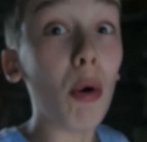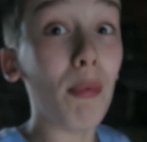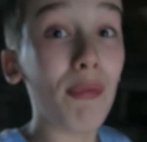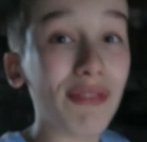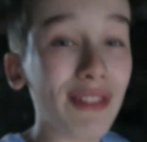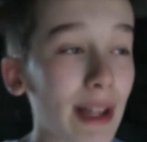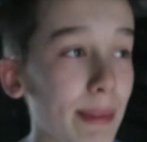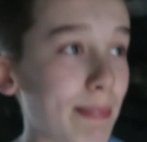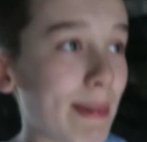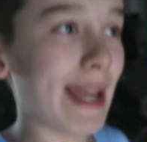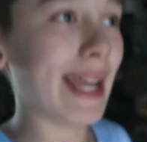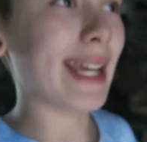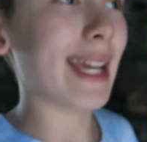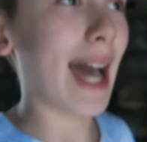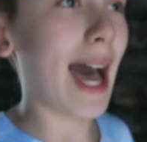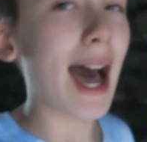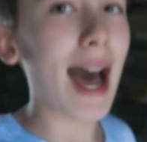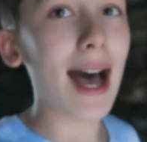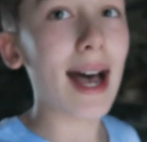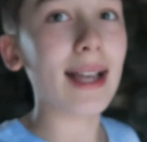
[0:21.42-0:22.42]
up flipping
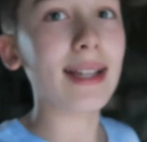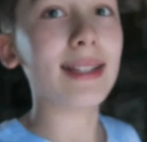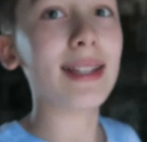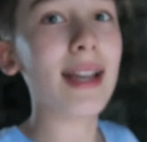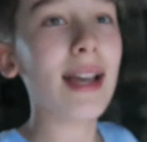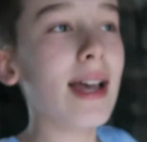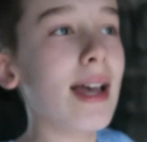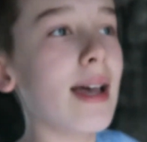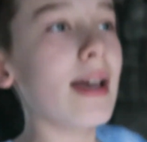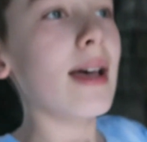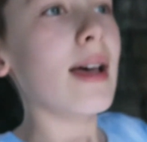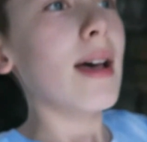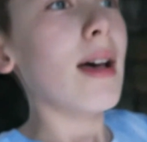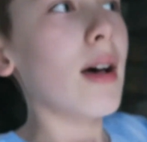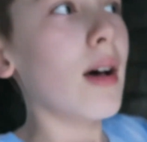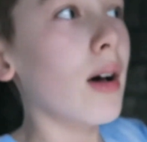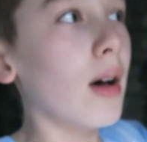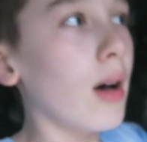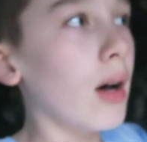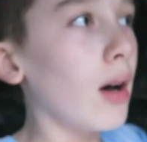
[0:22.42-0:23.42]
cars.
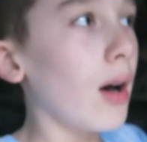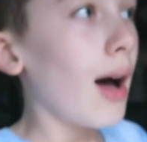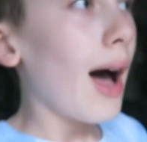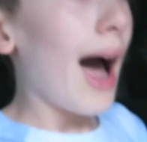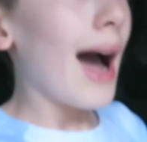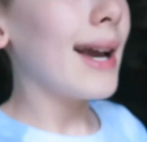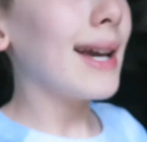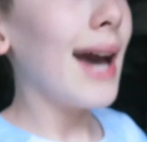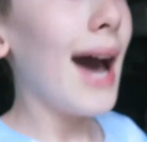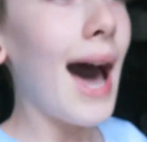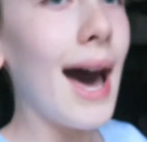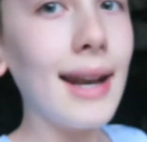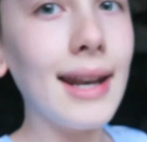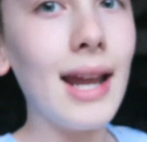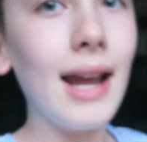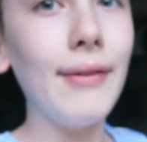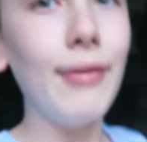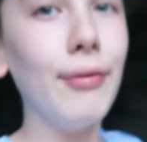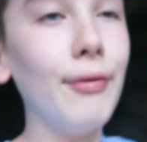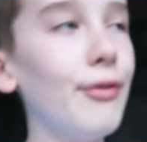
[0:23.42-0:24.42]
I
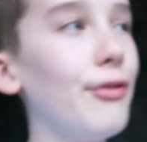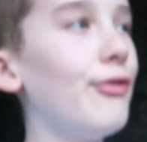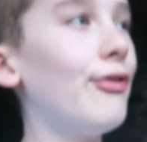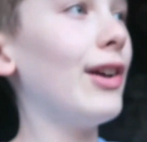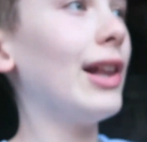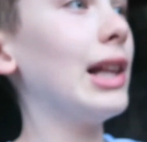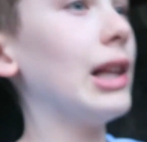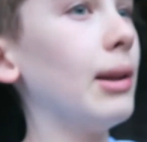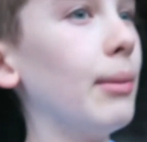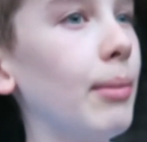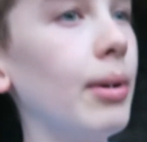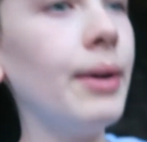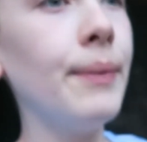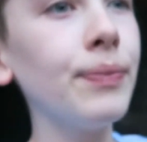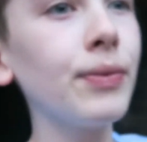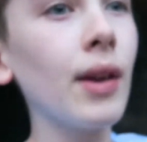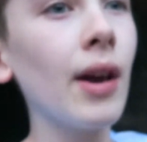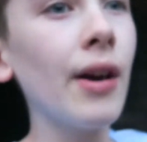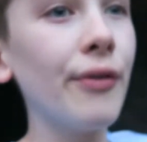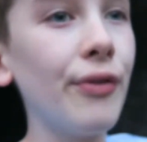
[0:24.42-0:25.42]
can't even film
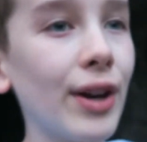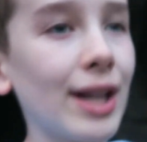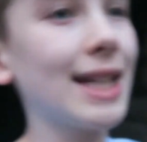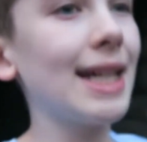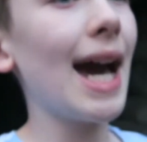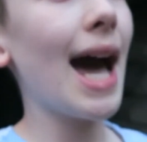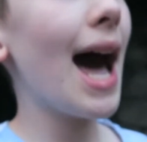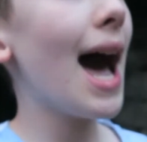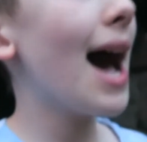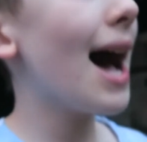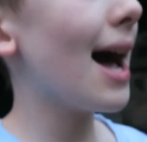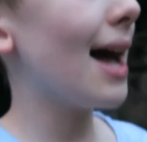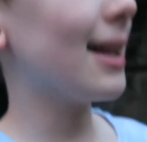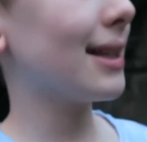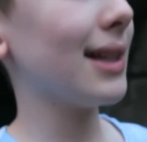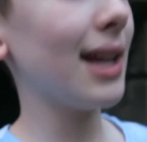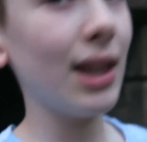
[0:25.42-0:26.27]
the cars.